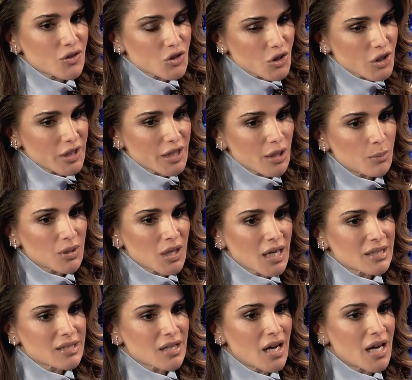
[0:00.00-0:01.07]
turning a
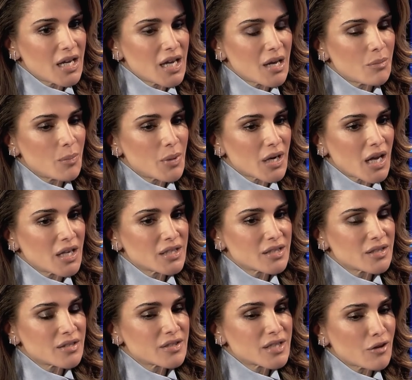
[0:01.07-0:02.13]
blind eye, but I
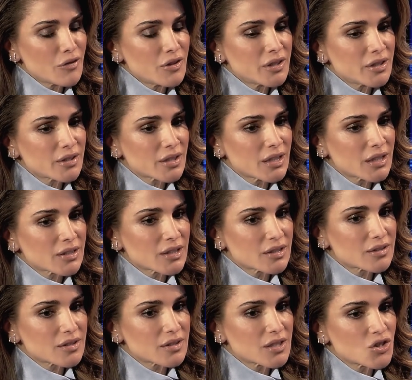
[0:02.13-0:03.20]
definitely think that
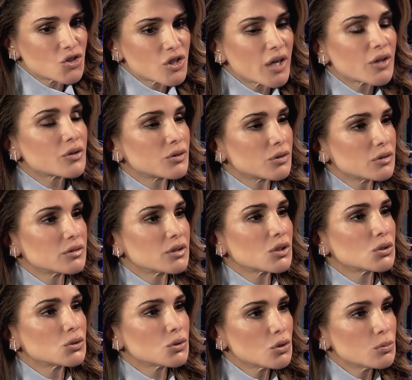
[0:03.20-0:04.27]
in general, the
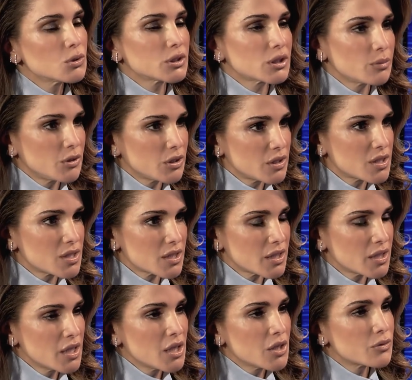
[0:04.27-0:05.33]
global
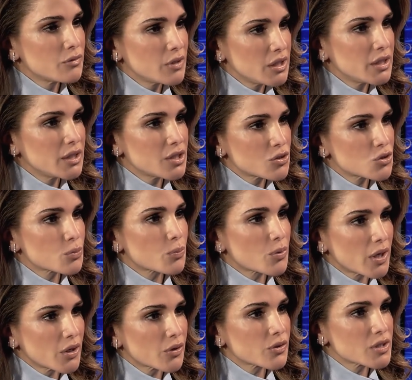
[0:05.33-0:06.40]
community really needs to
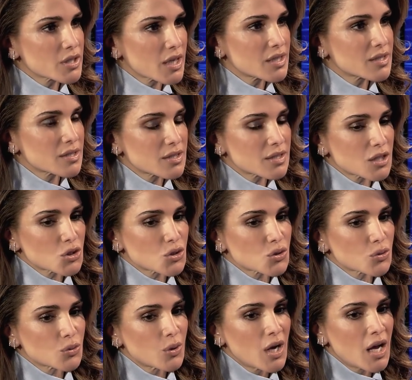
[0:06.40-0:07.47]
prioritize this
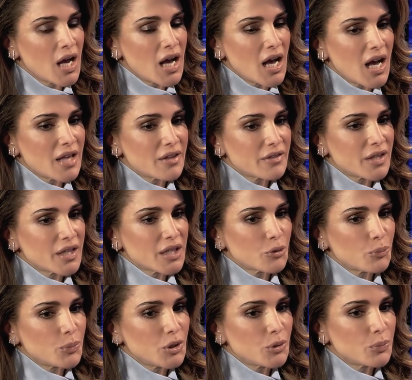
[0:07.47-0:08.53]
issue. I think
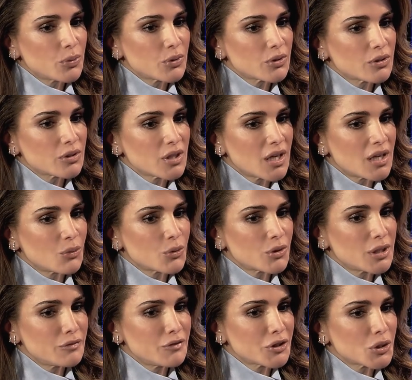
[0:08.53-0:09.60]
we're
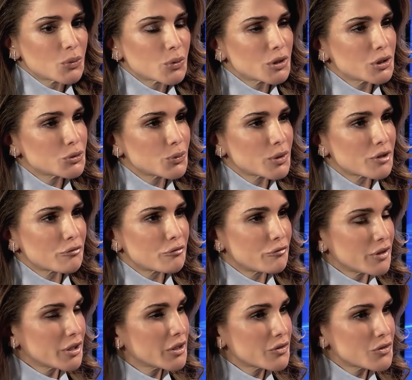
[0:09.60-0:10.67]
living in a world where
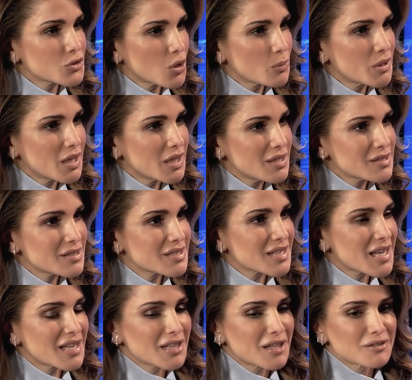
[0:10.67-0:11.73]
fear dominates,
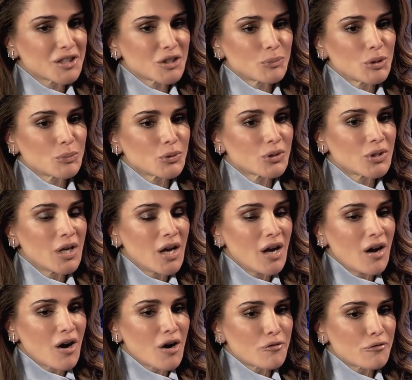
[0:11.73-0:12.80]
and I think people
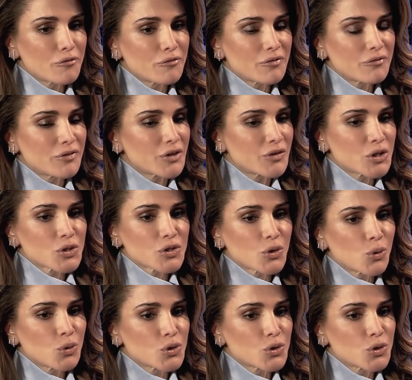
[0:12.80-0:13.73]
are fearing all